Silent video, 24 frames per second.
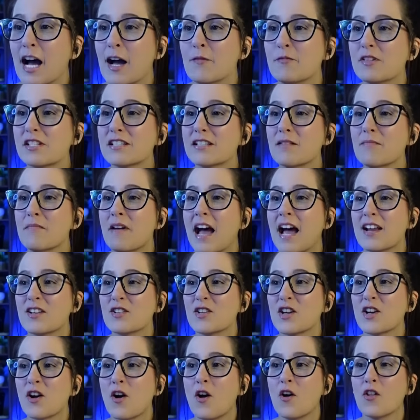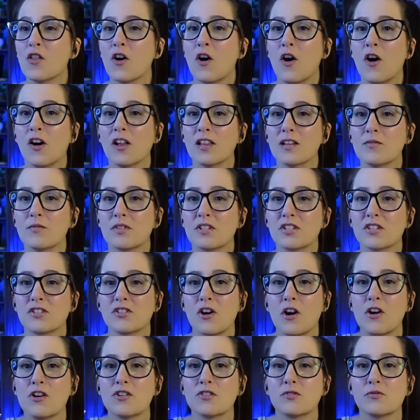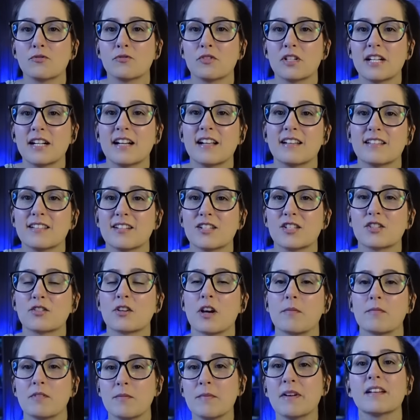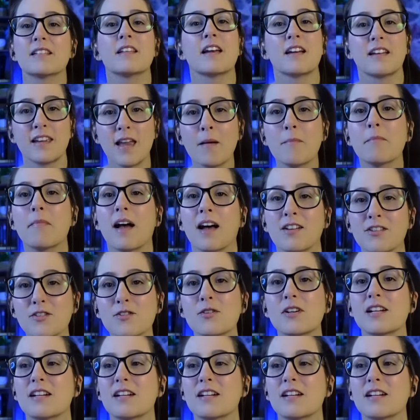I'm just imagining all the Hollywood stars reading this script and being like, yep, I'll do